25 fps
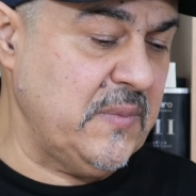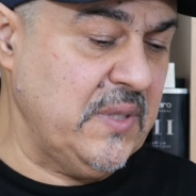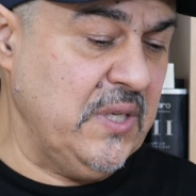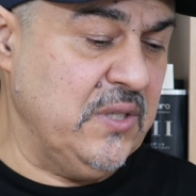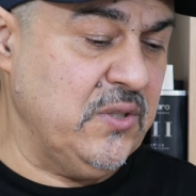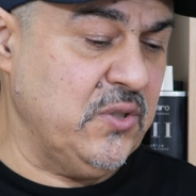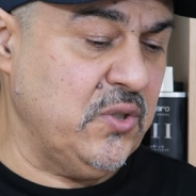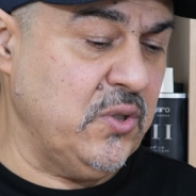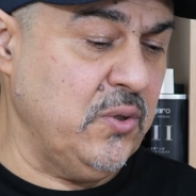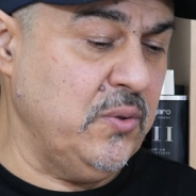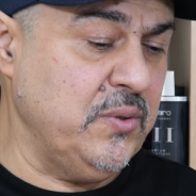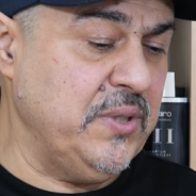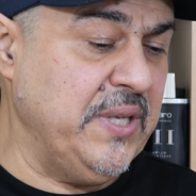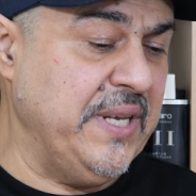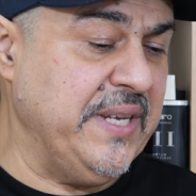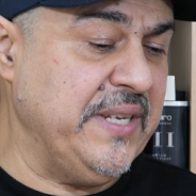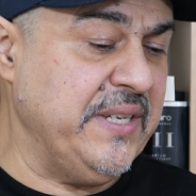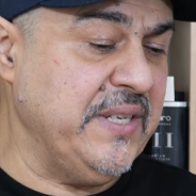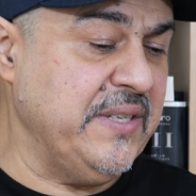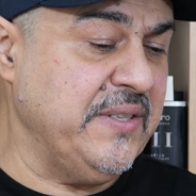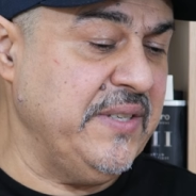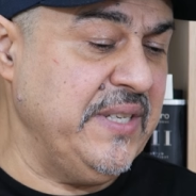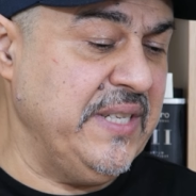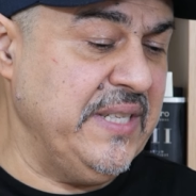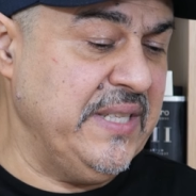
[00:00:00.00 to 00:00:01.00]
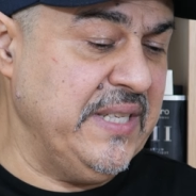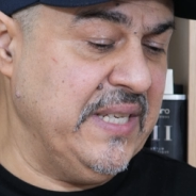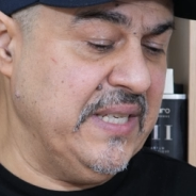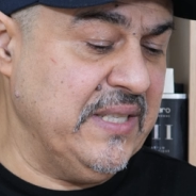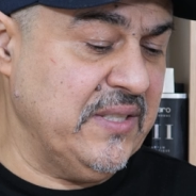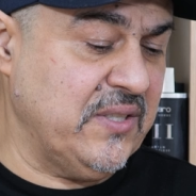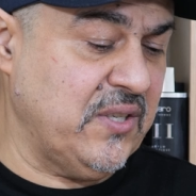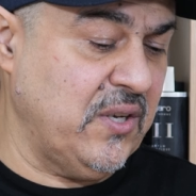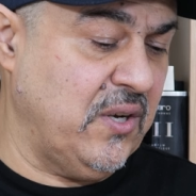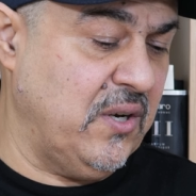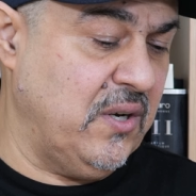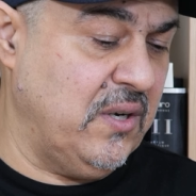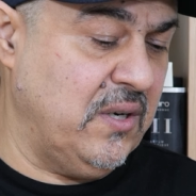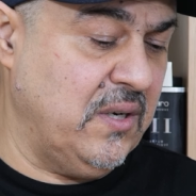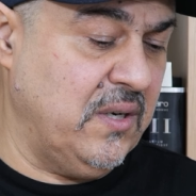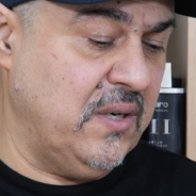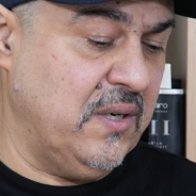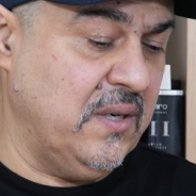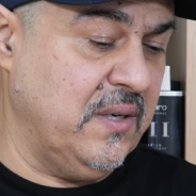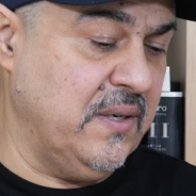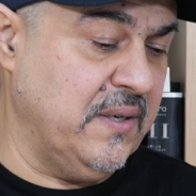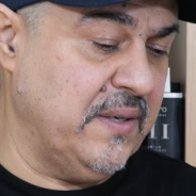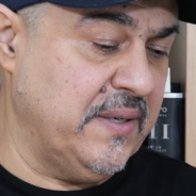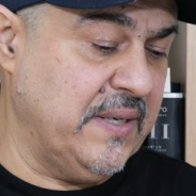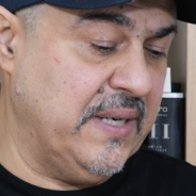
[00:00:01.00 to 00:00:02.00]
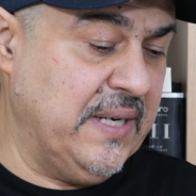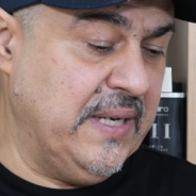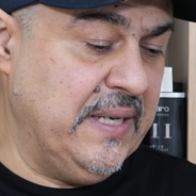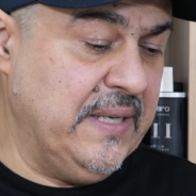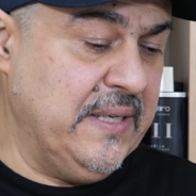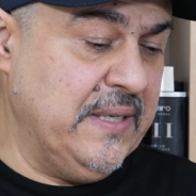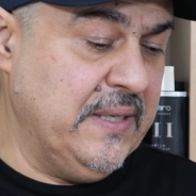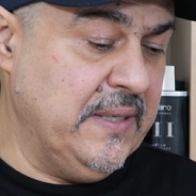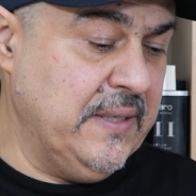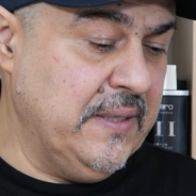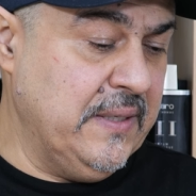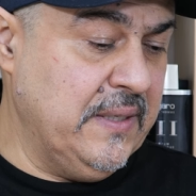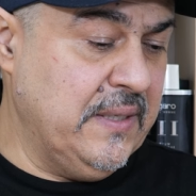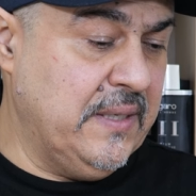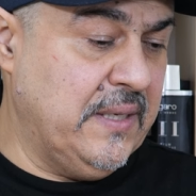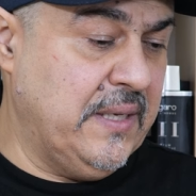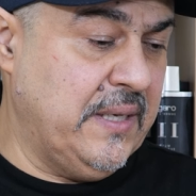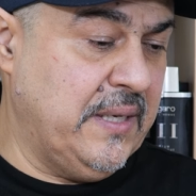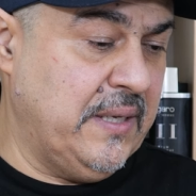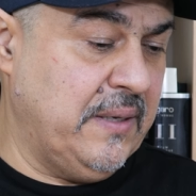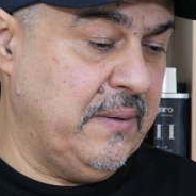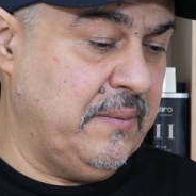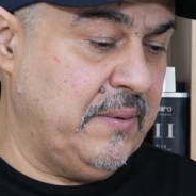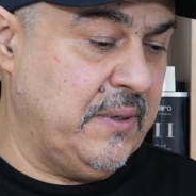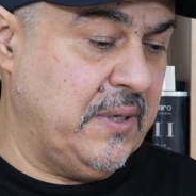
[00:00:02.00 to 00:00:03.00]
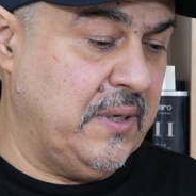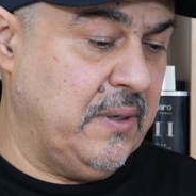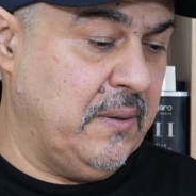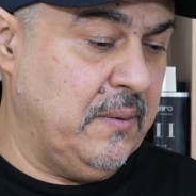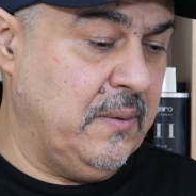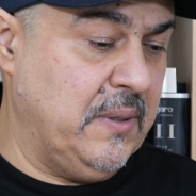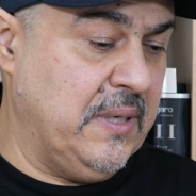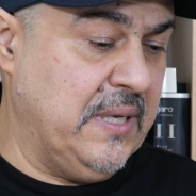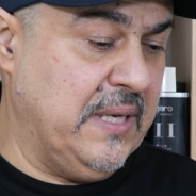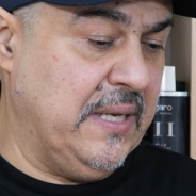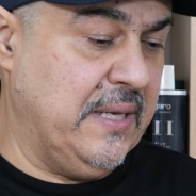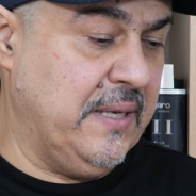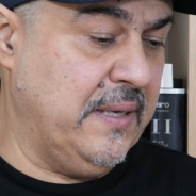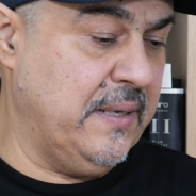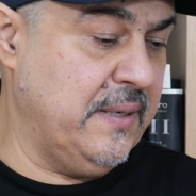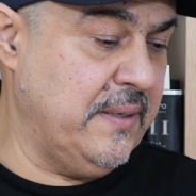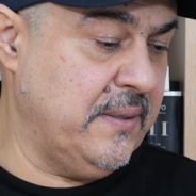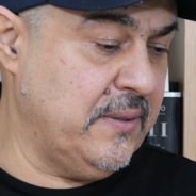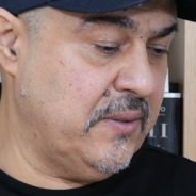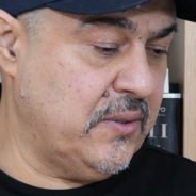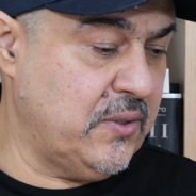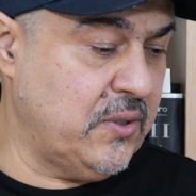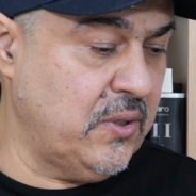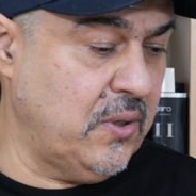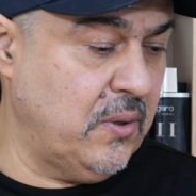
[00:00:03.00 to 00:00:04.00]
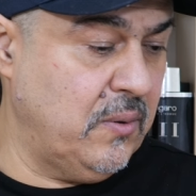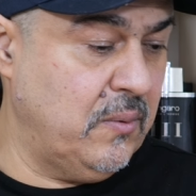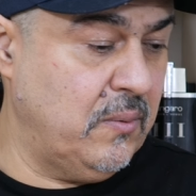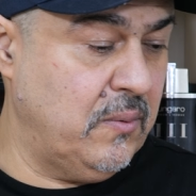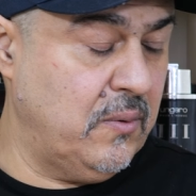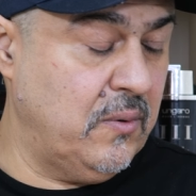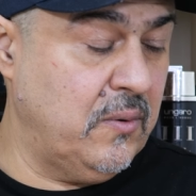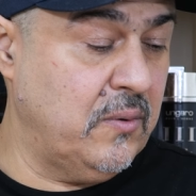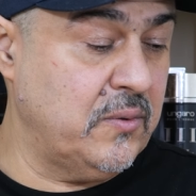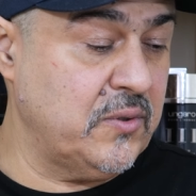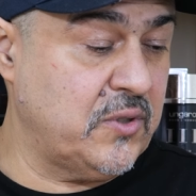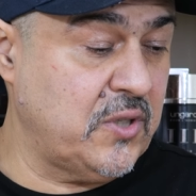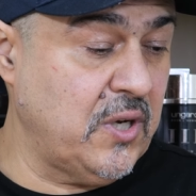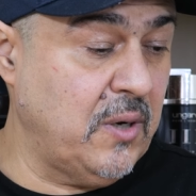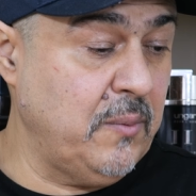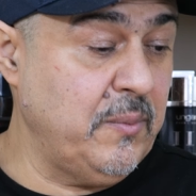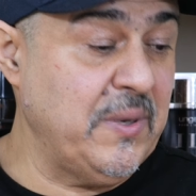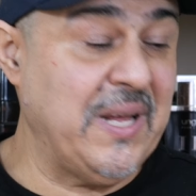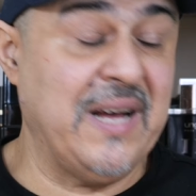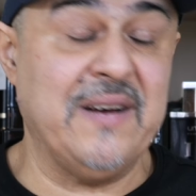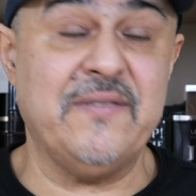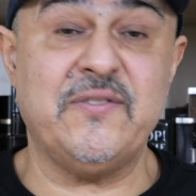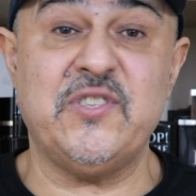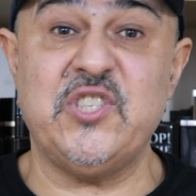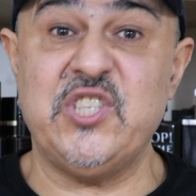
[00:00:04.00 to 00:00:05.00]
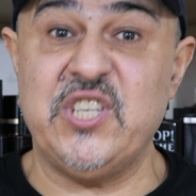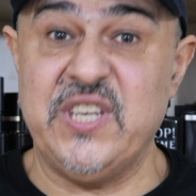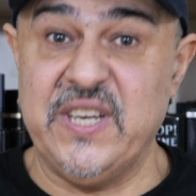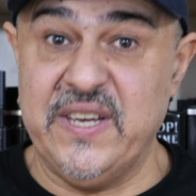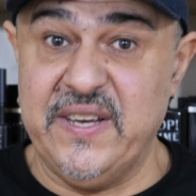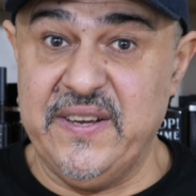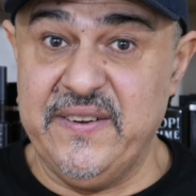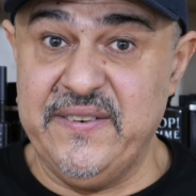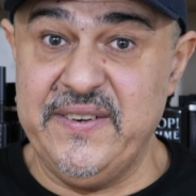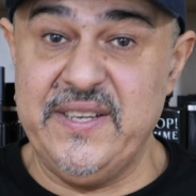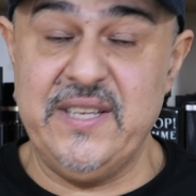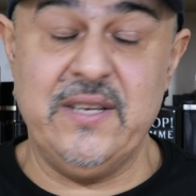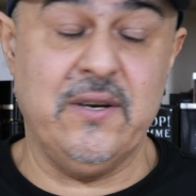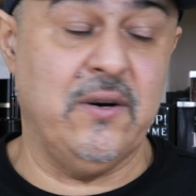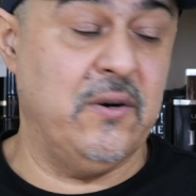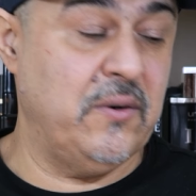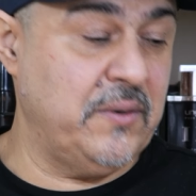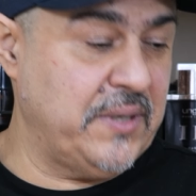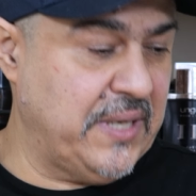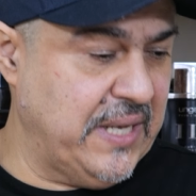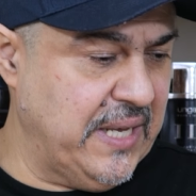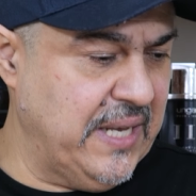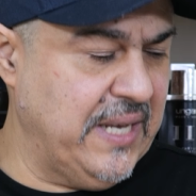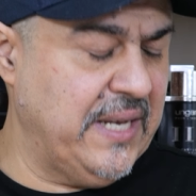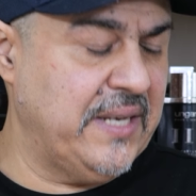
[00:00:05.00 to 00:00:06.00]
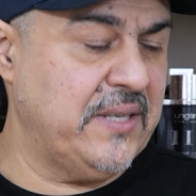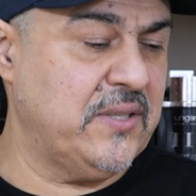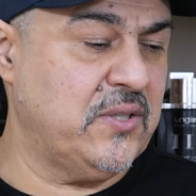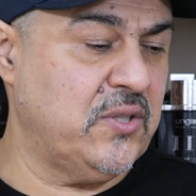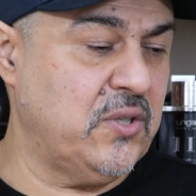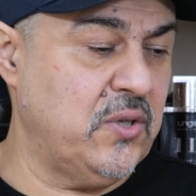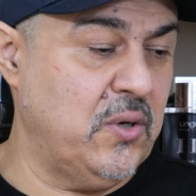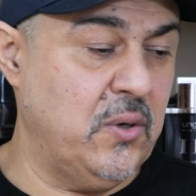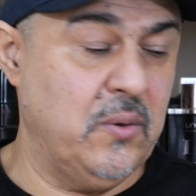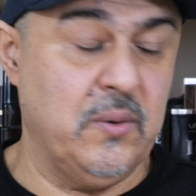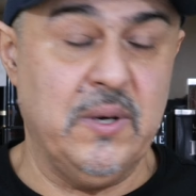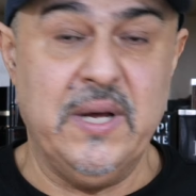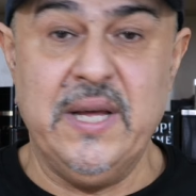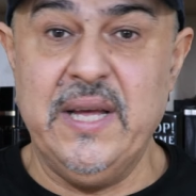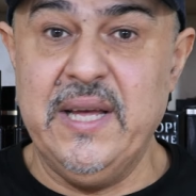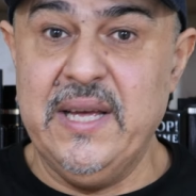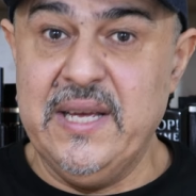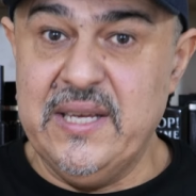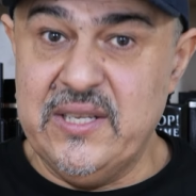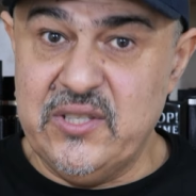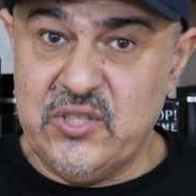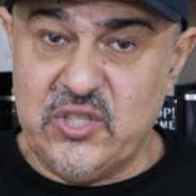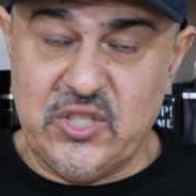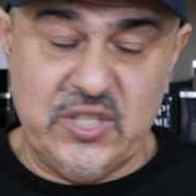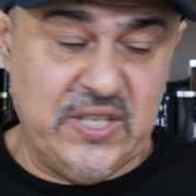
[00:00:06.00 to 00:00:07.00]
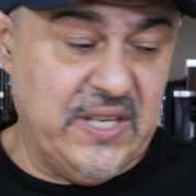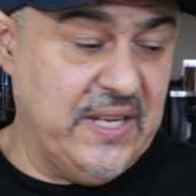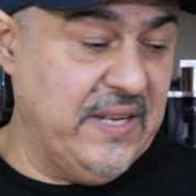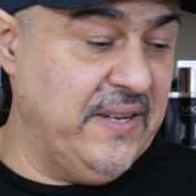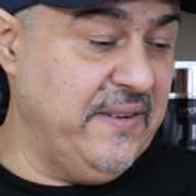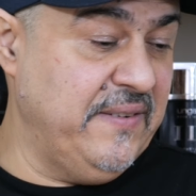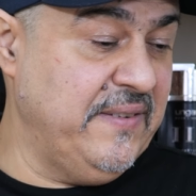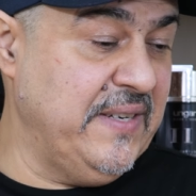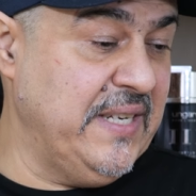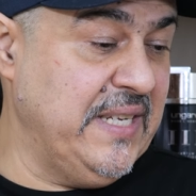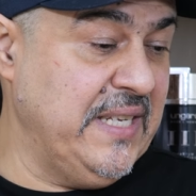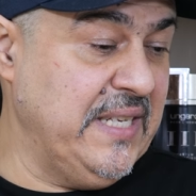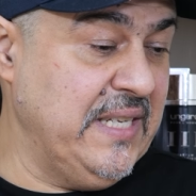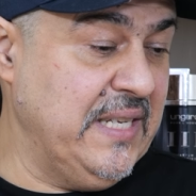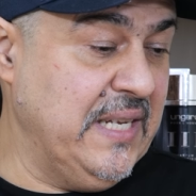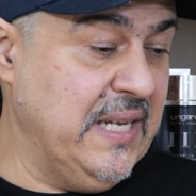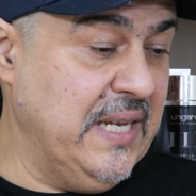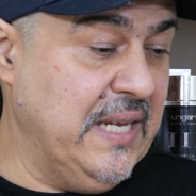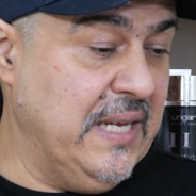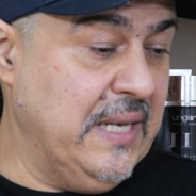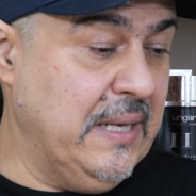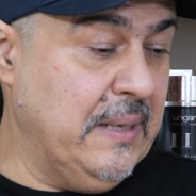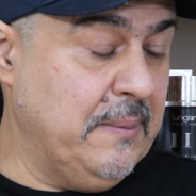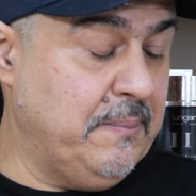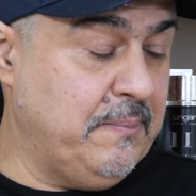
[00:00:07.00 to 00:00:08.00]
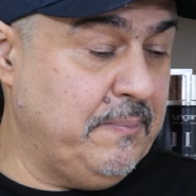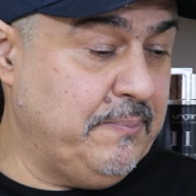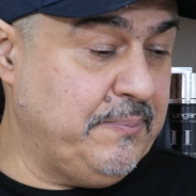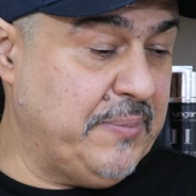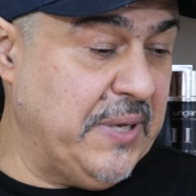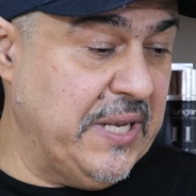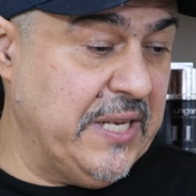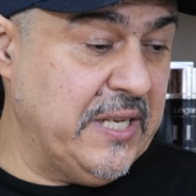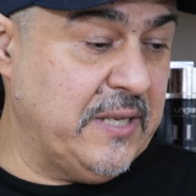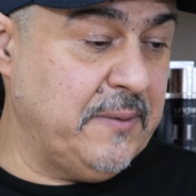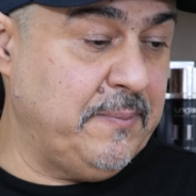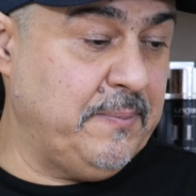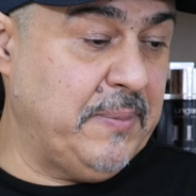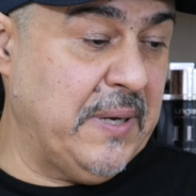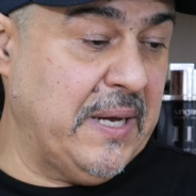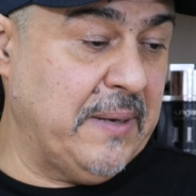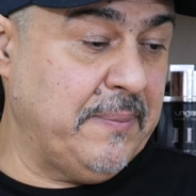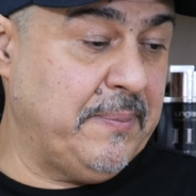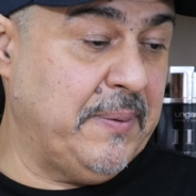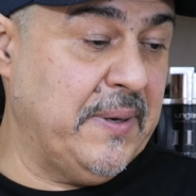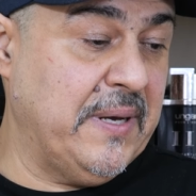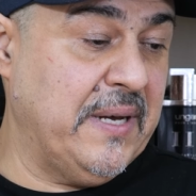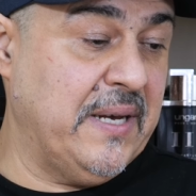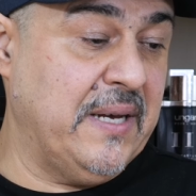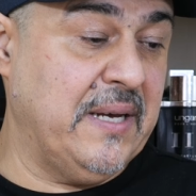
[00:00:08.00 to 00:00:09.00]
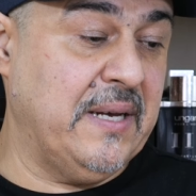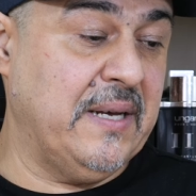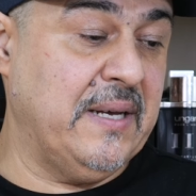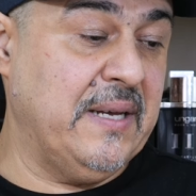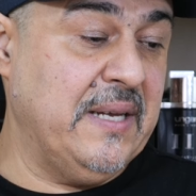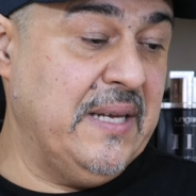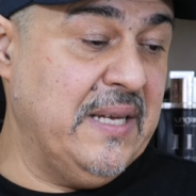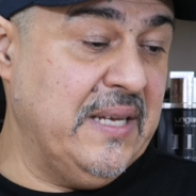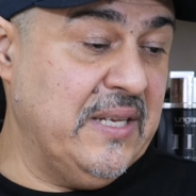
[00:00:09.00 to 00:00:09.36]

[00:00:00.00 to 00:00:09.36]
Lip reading: So the ingredients are, here we go. So on top we have cherry. Okay, so cherry, pink pepper,